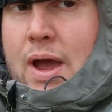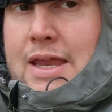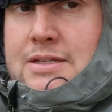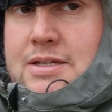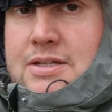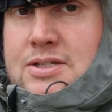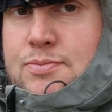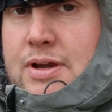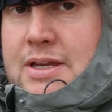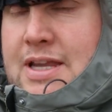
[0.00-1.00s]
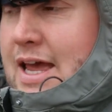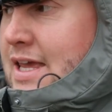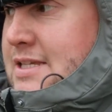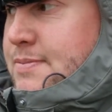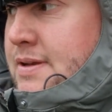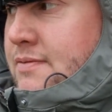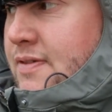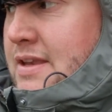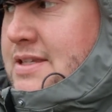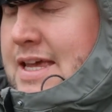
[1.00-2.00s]
wet spring day. It's been
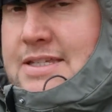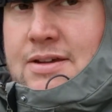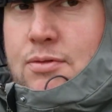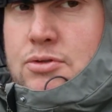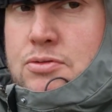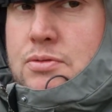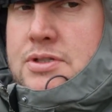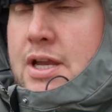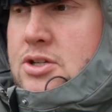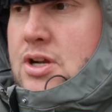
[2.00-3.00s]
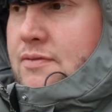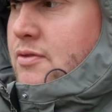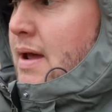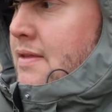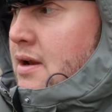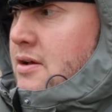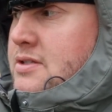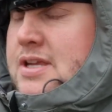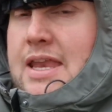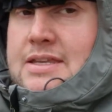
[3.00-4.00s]
fantastic wall-to-wall sunshine for about the
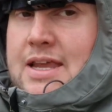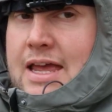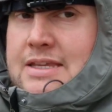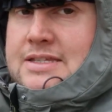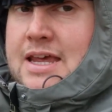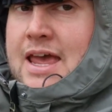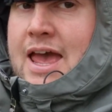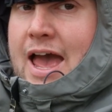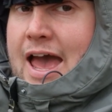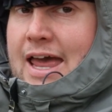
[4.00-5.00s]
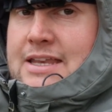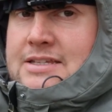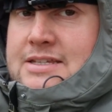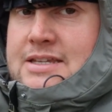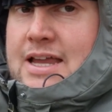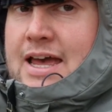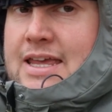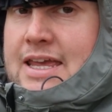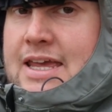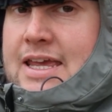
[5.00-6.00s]
last 10 days, and today
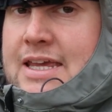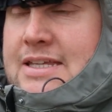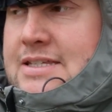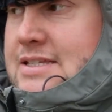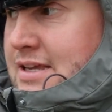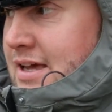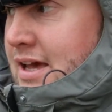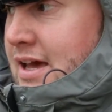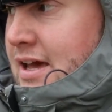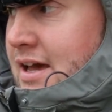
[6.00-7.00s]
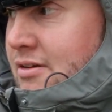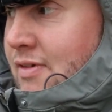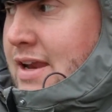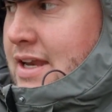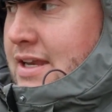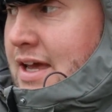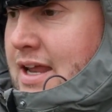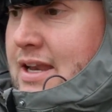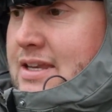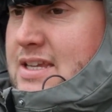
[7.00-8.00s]
it is raining,
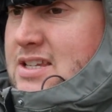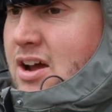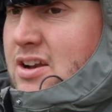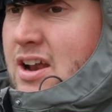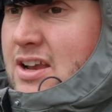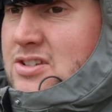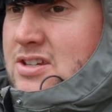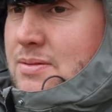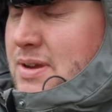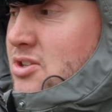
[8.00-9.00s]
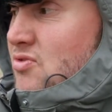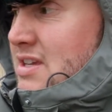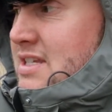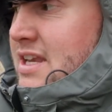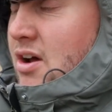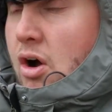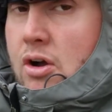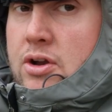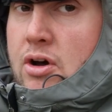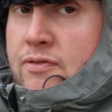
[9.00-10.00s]
and it's kind of like just going to be drizzling
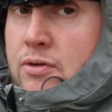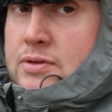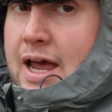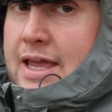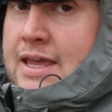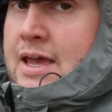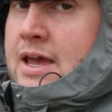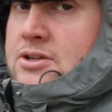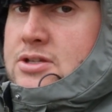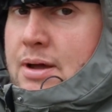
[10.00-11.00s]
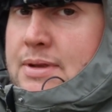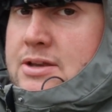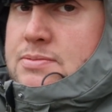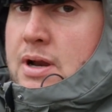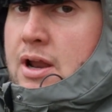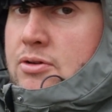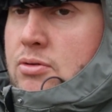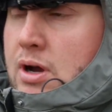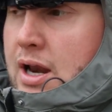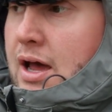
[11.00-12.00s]
on and off all day. Just come down to my
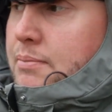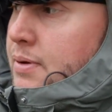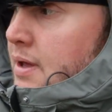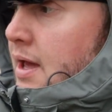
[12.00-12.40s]
local club.